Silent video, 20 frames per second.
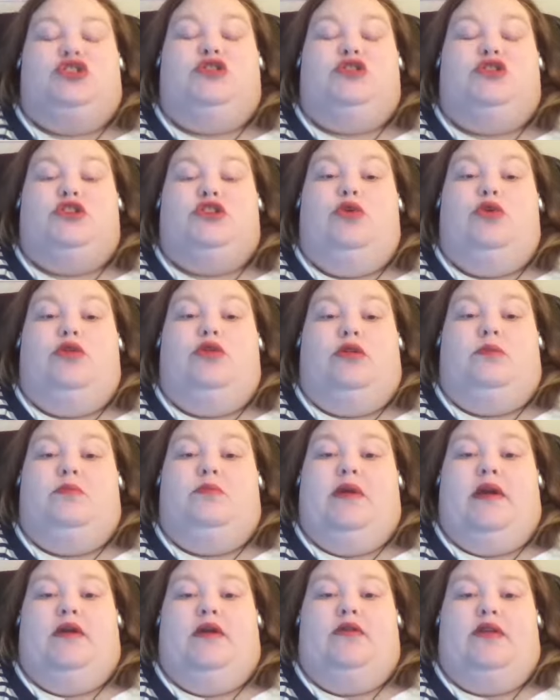so good,
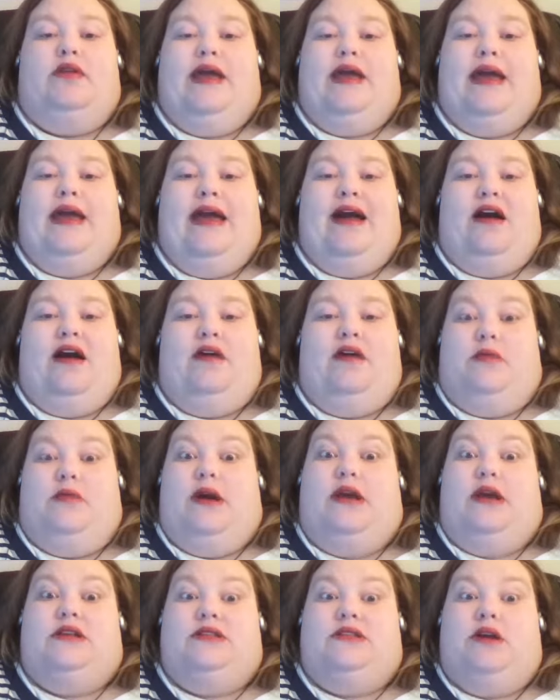better than I have in
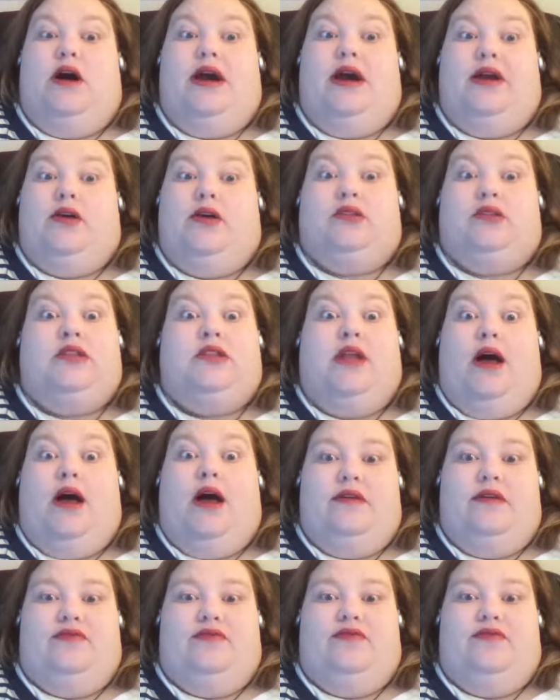my entire
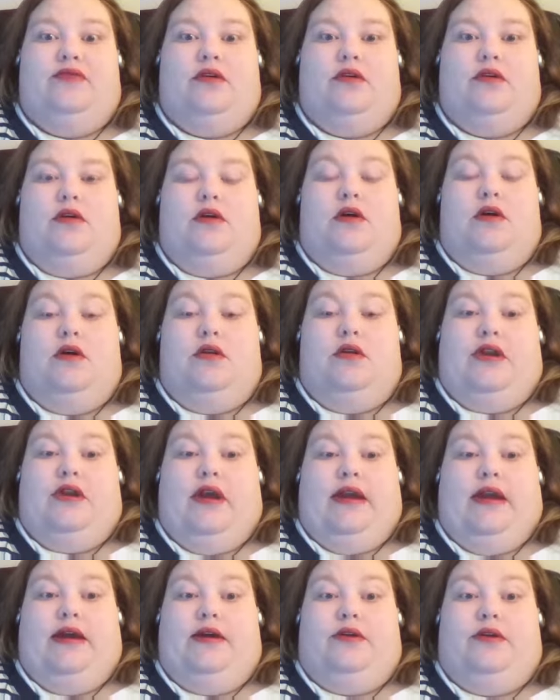life that
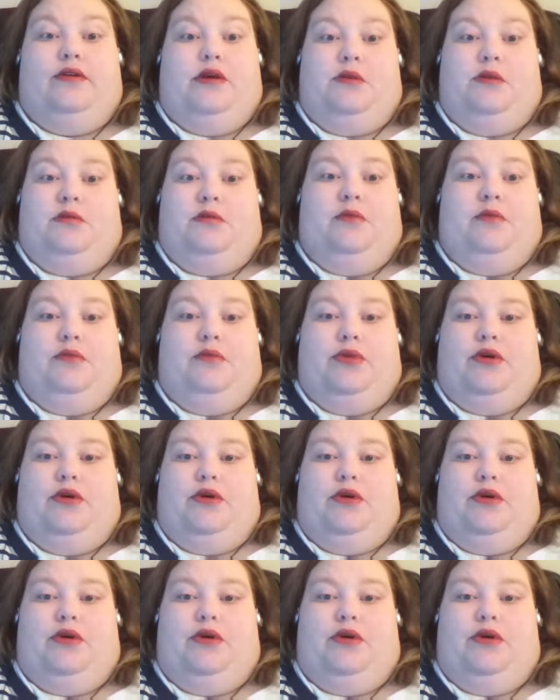I can remember.